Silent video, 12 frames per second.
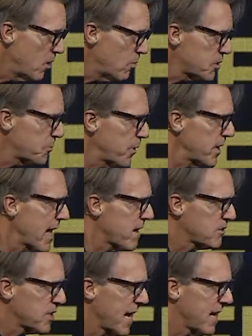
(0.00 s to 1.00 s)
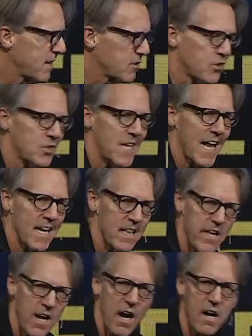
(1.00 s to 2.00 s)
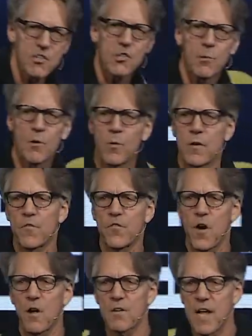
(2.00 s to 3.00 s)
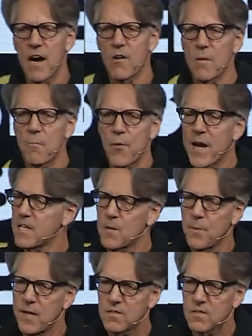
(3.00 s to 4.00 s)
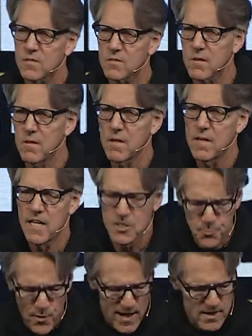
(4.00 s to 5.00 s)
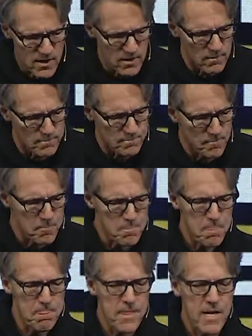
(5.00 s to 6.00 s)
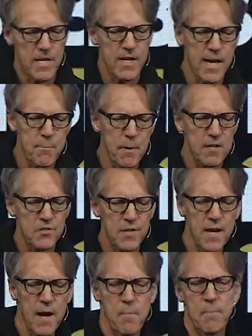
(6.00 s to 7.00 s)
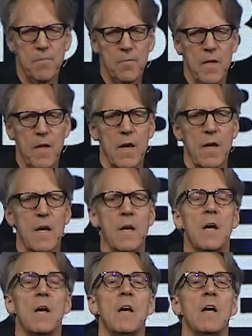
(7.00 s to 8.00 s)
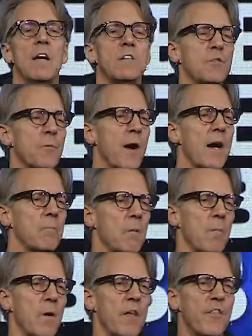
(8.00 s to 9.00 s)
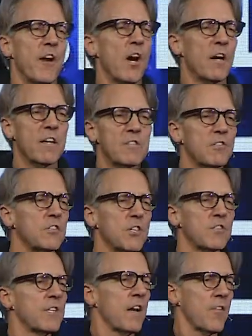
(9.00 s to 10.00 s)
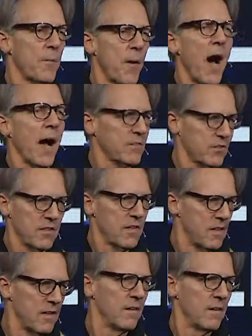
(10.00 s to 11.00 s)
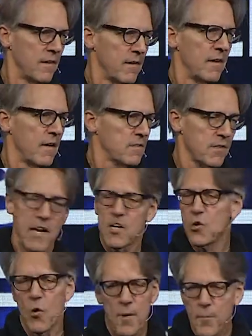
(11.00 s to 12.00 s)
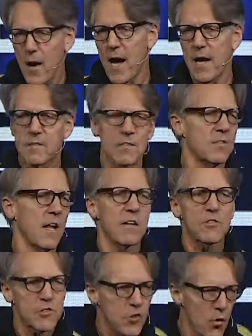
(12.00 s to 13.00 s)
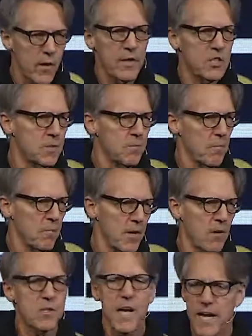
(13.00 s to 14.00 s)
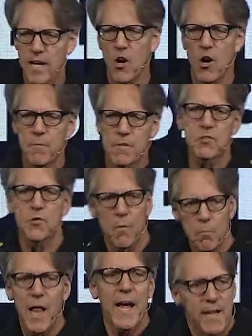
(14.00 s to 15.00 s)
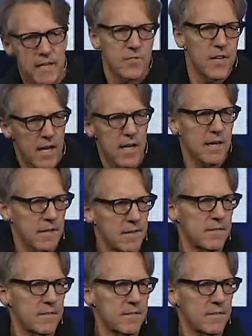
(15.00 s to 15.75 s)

was put out his hand to steady the ark so it wouldn't fall down and break to pieces. It's practical. It could get busted up. Here's the problem. The ark isn't just another box. It's not a toy box. It's not a storage. You don't take it home and store blankets in it.